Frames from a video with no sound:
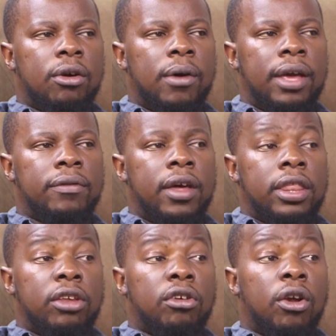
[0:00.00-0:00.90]
your wife
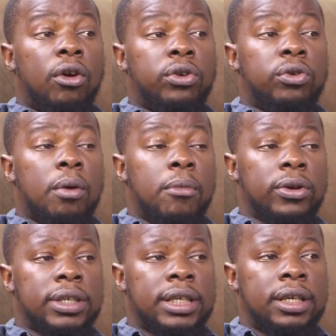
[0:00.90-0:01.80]
that you're loyal to your
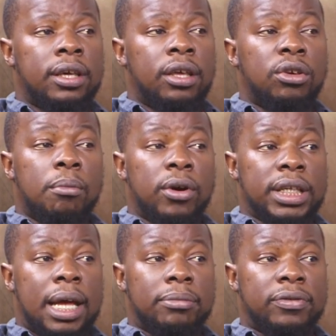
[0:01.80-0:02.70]
boss. Your
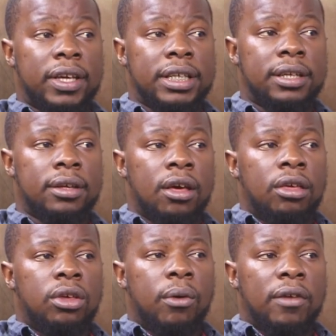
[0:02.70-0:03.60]
boss comes first.
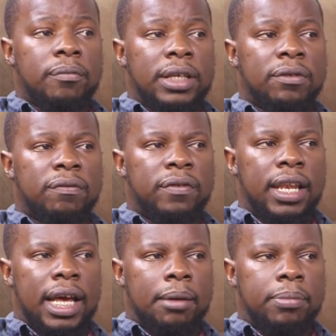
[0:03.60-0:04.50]
Your wife must
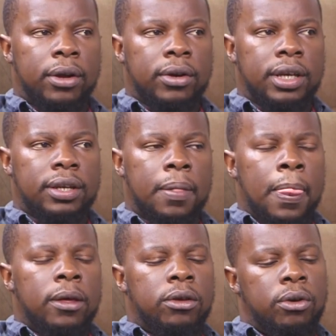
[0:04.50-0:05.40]
feel like a priority.
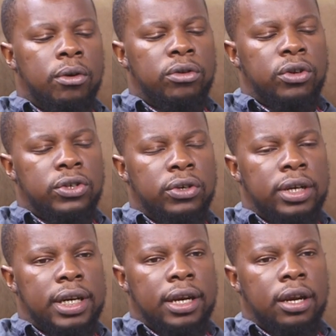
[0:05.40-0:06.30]
You know, your
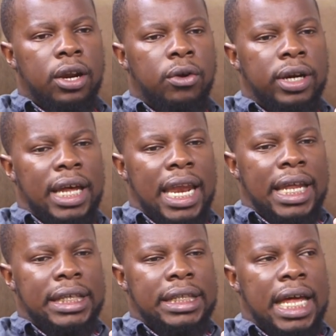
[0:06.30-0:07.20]
children don't
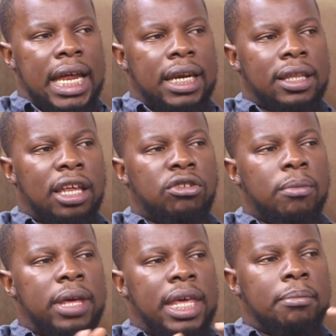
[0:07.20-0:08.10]
understand that
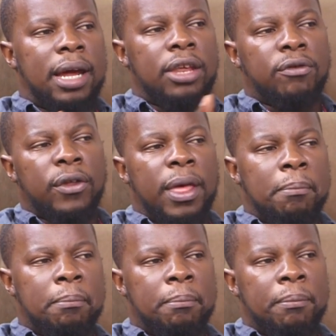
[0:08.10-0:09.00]
you're making money for them.